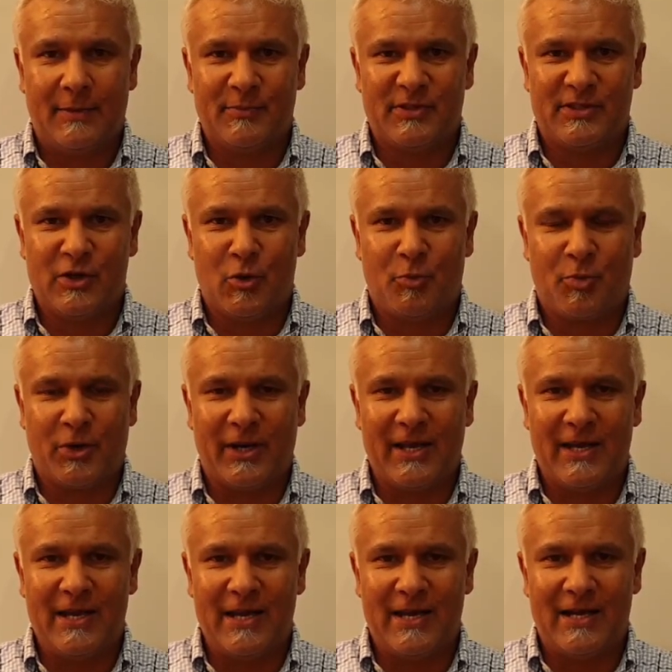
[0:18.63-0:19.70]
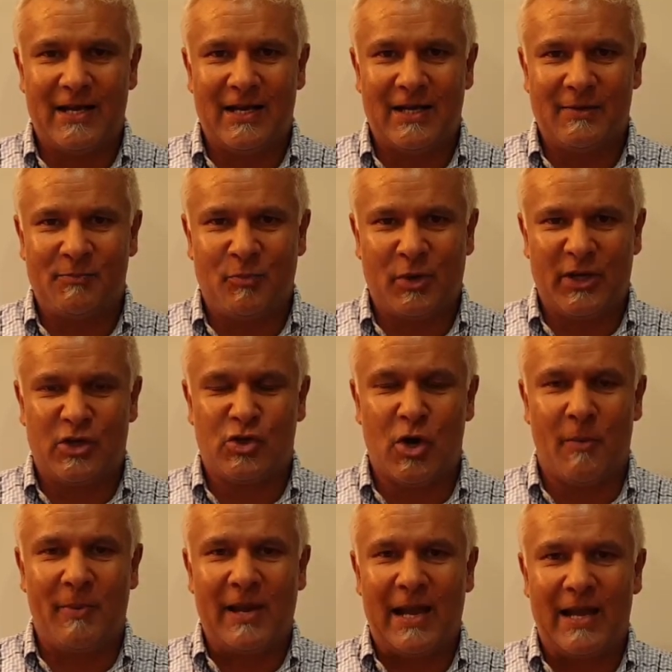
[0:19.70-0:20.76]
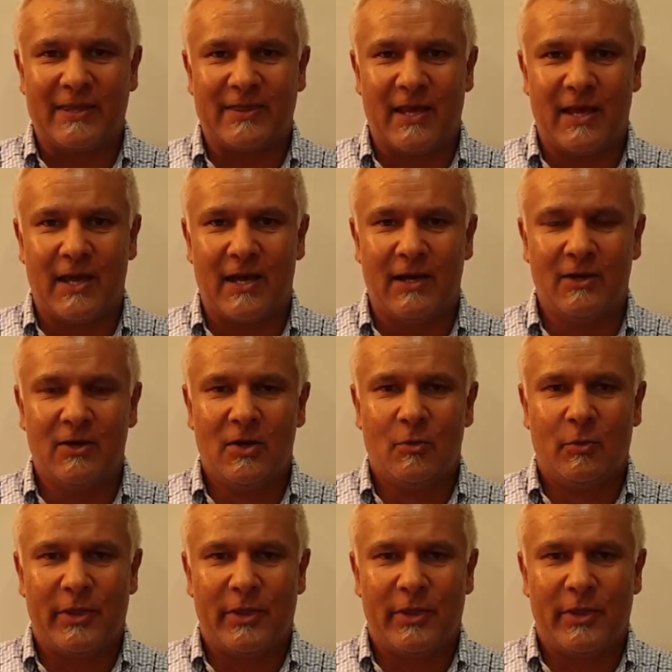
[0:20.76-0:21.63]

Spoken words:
Still pretty choppy out there